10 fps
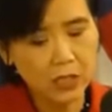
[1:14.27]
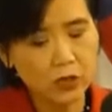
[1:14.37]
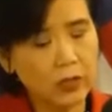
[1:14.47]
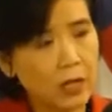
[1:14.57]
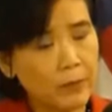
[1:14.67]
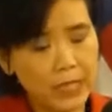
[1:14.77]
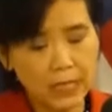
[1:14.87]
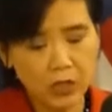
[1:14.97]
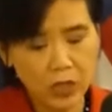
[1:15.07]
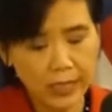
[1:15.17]
during the
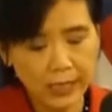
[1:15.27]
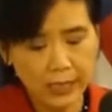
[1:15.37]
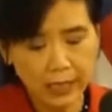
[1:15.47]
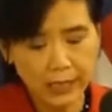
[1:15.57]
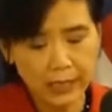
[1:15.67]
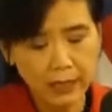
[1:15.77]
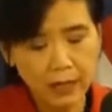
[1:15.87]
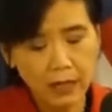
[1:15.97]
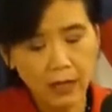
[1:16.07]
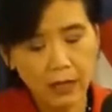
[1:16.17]
Armenian Genocide.
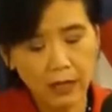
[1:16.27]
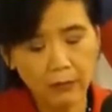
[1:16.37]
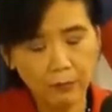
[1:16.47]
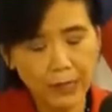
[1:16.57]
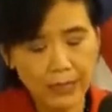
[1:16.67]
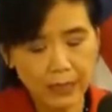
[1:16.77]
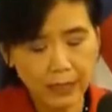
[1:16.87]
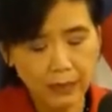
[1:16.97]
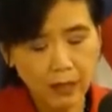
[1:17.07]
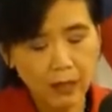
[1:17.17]
Uh, President
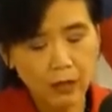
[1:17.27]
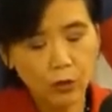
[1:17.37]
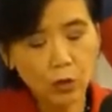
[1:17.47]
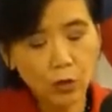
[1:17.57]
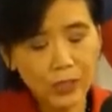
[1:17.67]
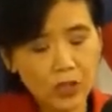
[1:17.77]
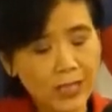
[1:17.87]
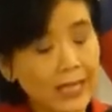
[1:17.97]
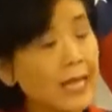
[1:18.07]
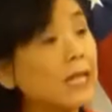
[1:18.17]
Coolidge
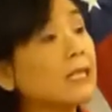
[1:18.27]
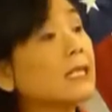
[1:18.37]
said, "It is a